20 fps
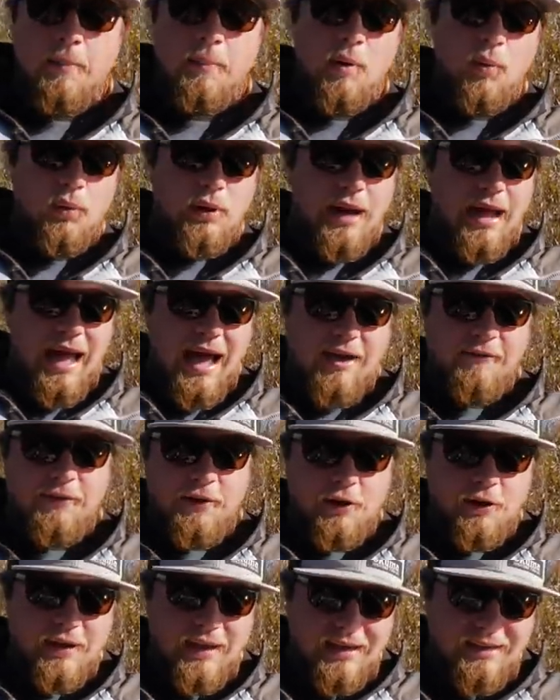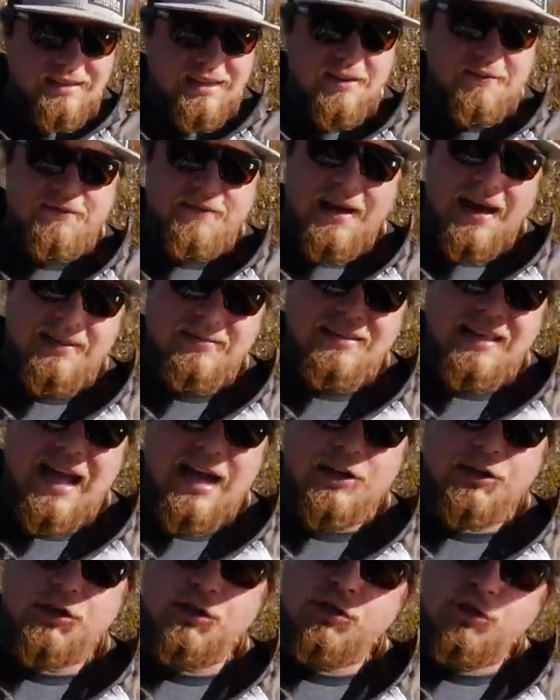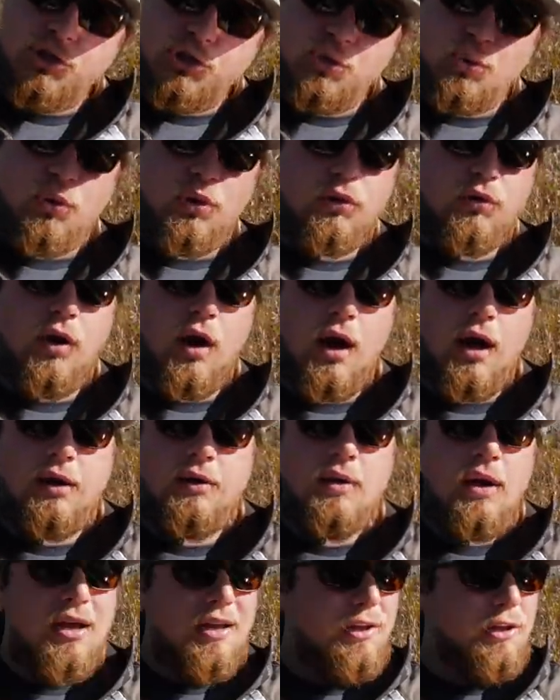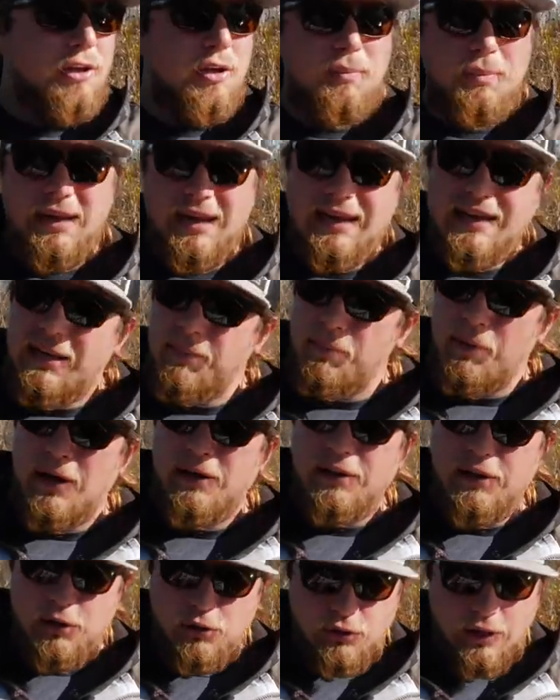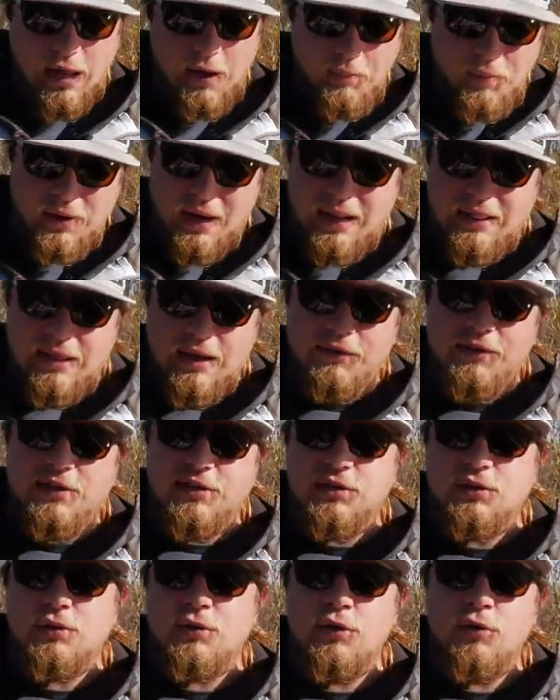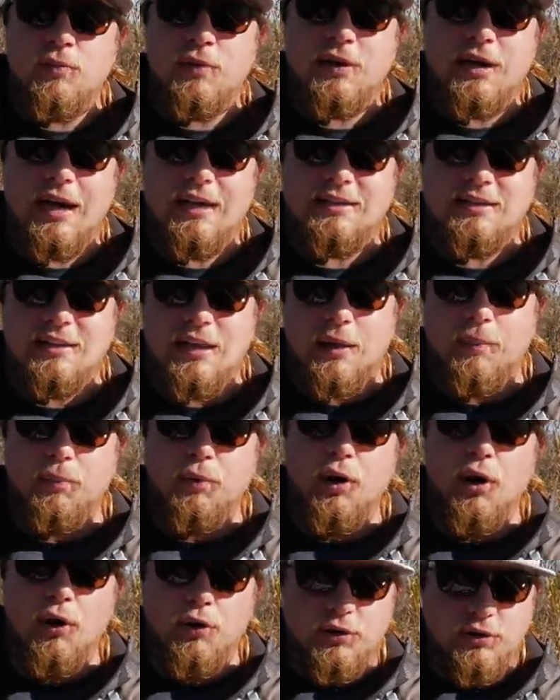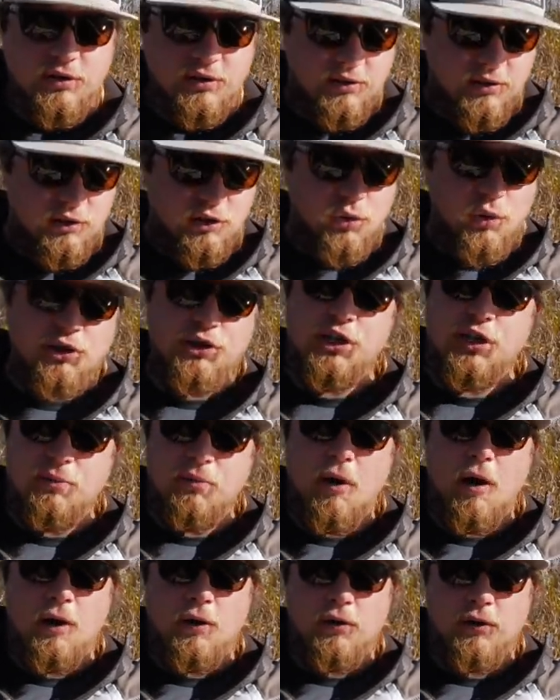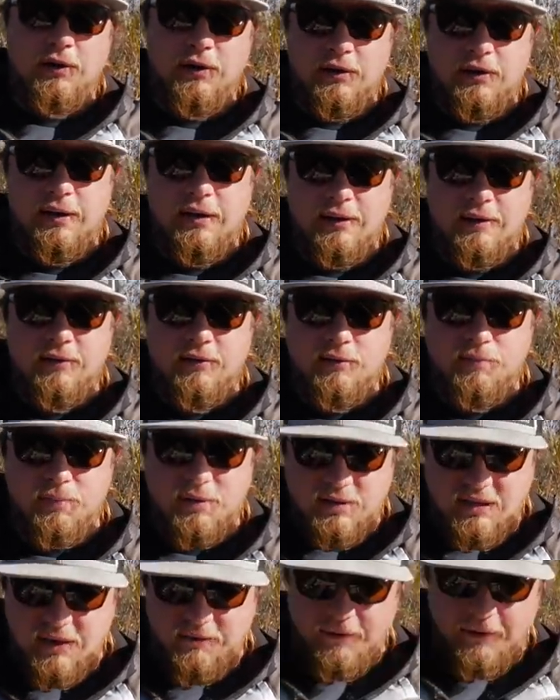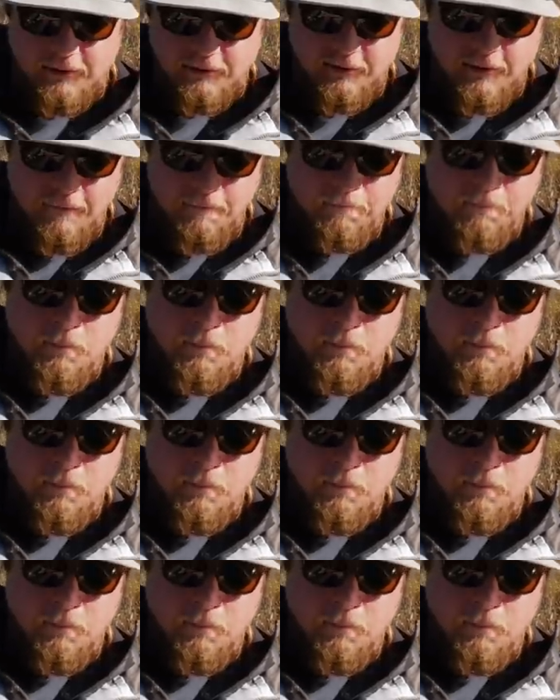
But what I have here again is that fast action short rod. You can be any brand that you like, but I love these Okuma Guide Select Pros. It's the twitching model in specifics.